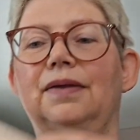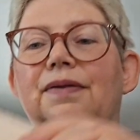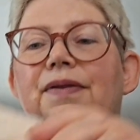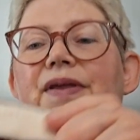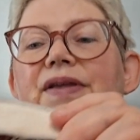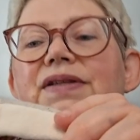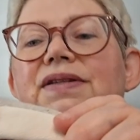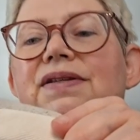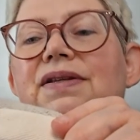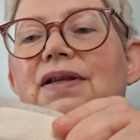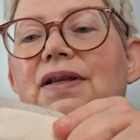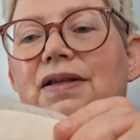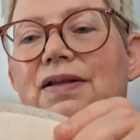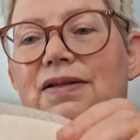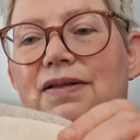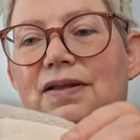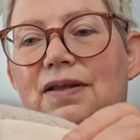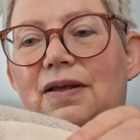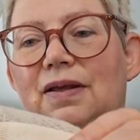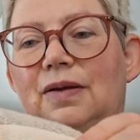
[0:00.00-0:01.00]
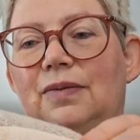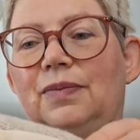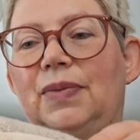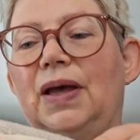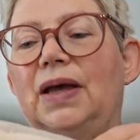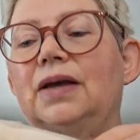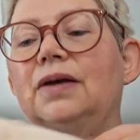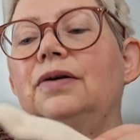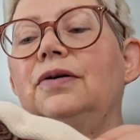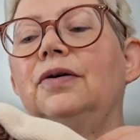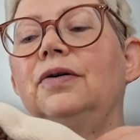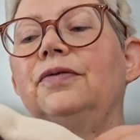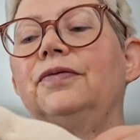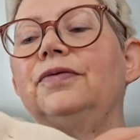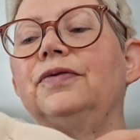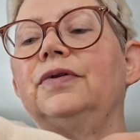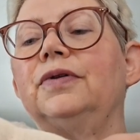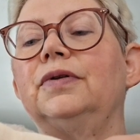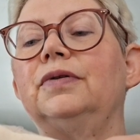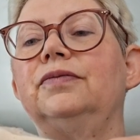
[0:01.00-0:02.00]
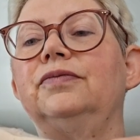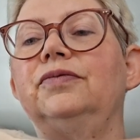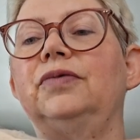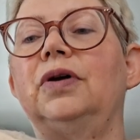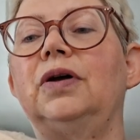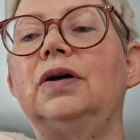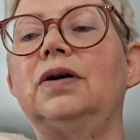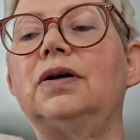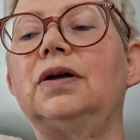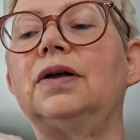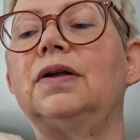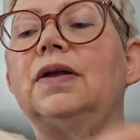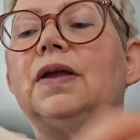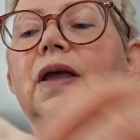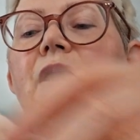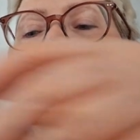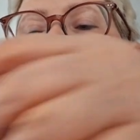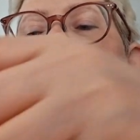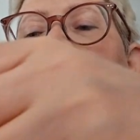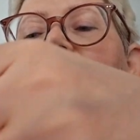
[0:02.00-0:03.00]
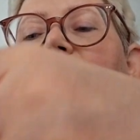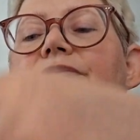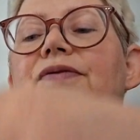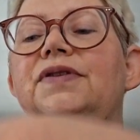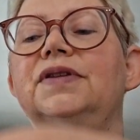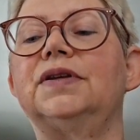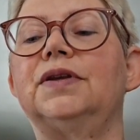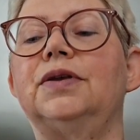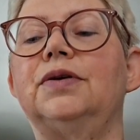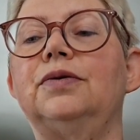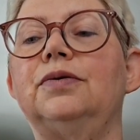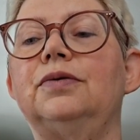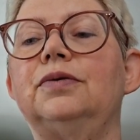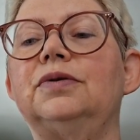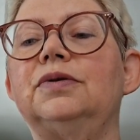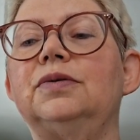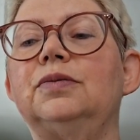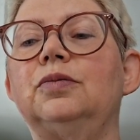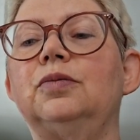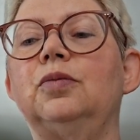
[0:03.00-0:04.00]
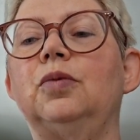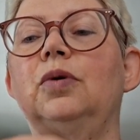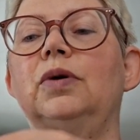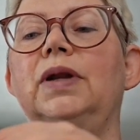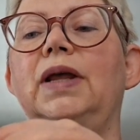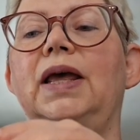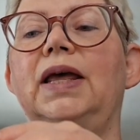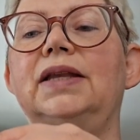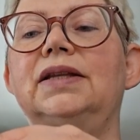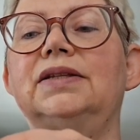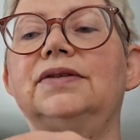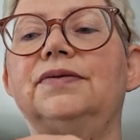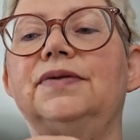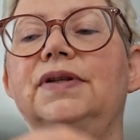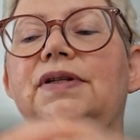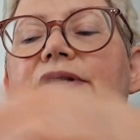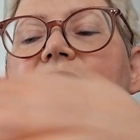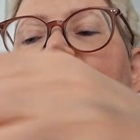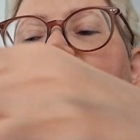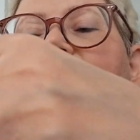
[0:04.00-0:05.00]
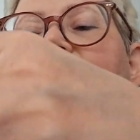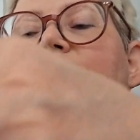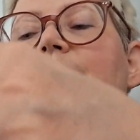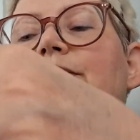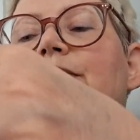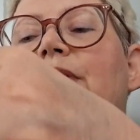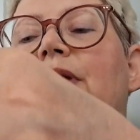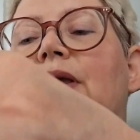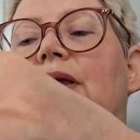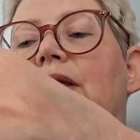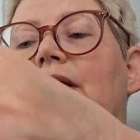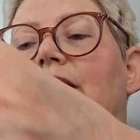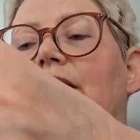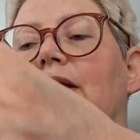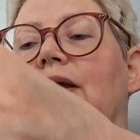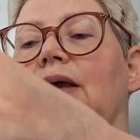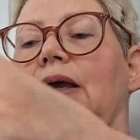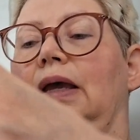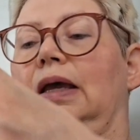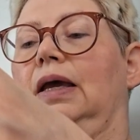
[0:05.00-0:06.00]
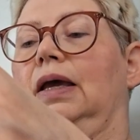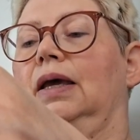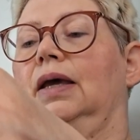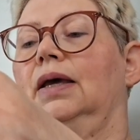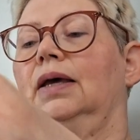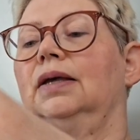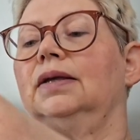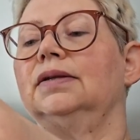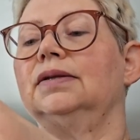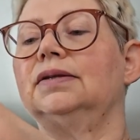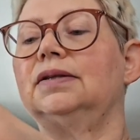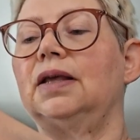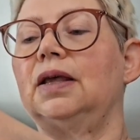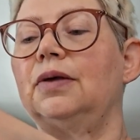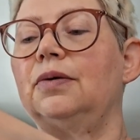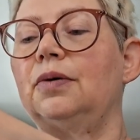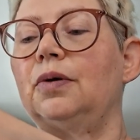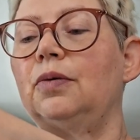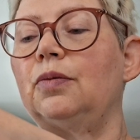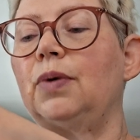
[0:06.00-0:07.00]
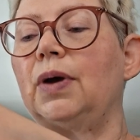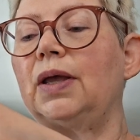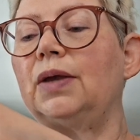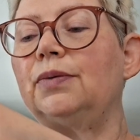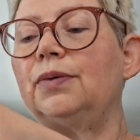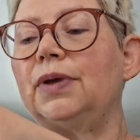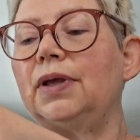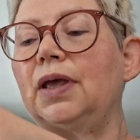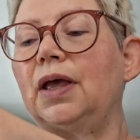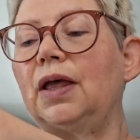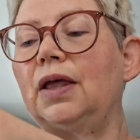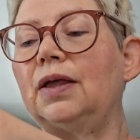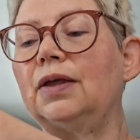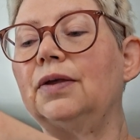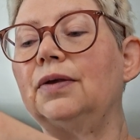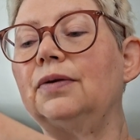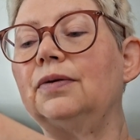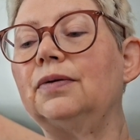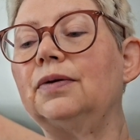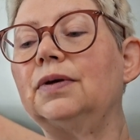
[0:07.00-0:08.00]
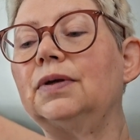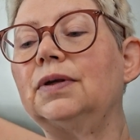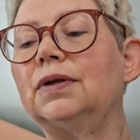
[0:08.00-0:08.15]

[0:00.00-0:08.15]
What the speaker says: This is the back of the rug. I've secured one end of the tape, so away we go.